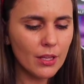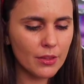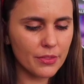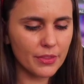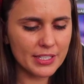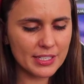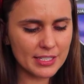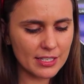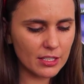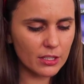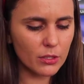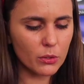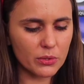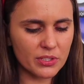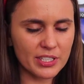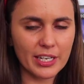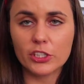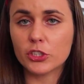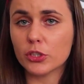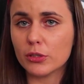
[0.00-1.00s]
this is a little
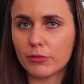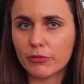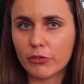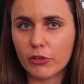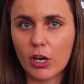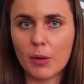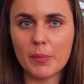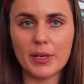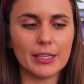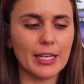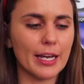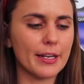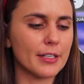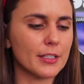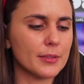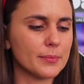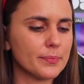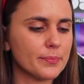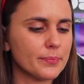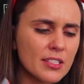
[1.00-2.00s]
section for a bit
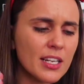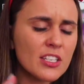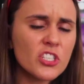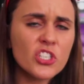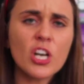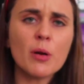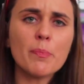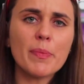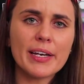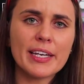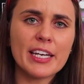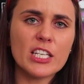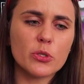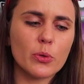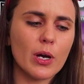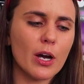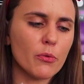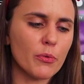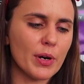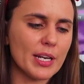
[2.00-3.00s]
later. So let's jump back
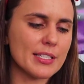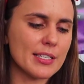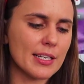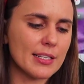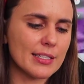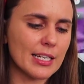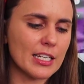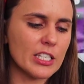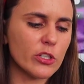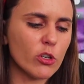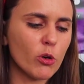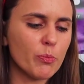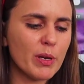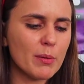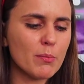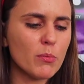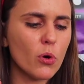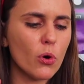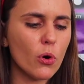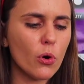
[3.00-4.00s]
into our recents and do a
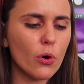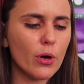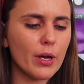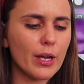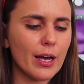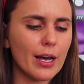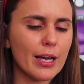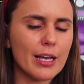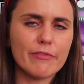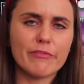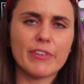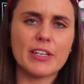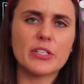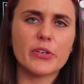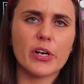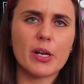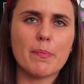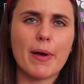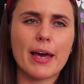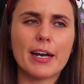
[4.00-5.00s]
bit more
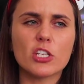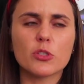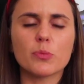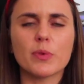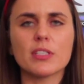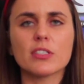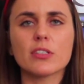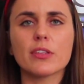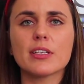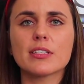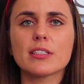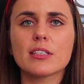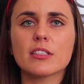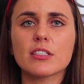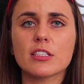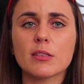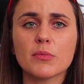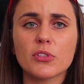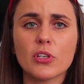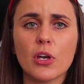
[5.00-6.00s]
inventory management. So there's some